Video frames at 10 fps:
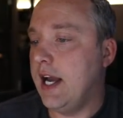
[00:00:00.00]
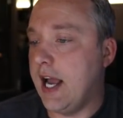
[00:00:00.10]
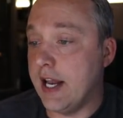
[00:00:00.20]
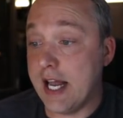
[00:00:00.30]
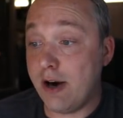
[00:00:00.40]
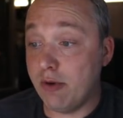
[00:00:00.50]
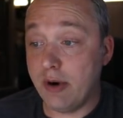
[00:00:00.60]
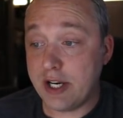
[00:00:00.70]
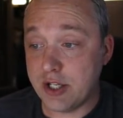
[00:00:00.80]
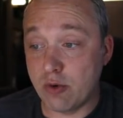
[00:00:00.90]
And now
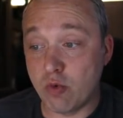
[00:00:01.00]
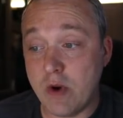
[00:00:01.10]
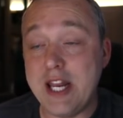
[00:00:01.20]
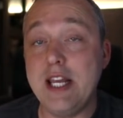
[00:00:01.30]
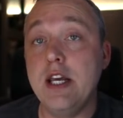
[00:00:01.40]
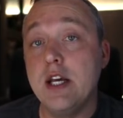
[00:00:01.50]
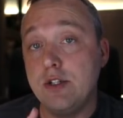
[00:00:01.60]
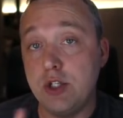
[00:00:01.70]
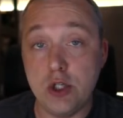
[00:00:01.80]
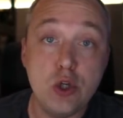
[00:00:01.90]
we're actually ready
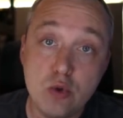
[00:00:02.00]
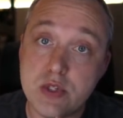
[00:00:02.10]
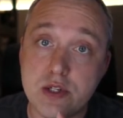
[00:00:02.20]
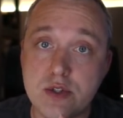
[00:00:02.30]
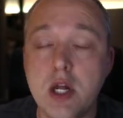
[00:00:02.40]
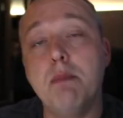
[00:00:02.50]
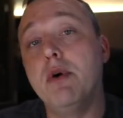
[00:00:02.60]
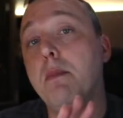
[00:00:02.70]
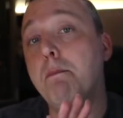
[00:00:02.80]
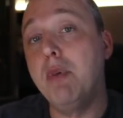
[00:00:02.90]
to use this number,